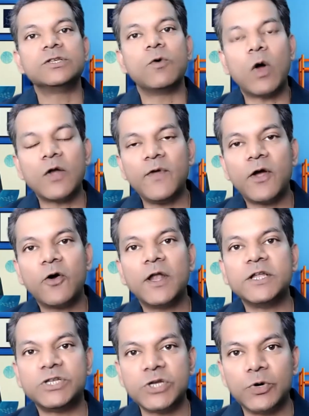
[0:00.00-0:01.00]
So what we are going
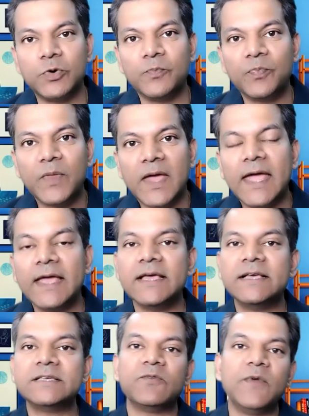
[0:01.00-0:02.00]
to do
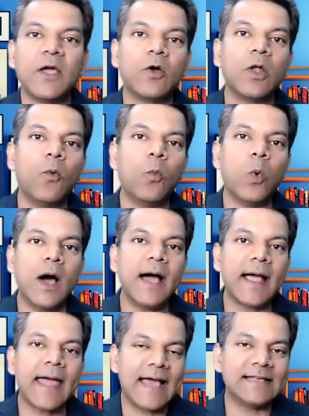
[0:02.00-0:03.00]
is we are going to
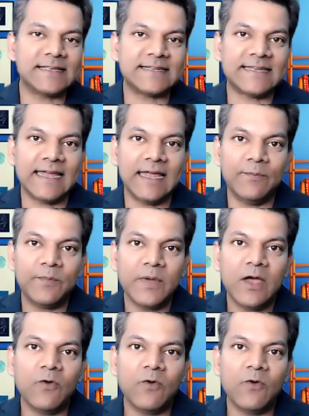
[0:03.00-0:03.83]
work as a team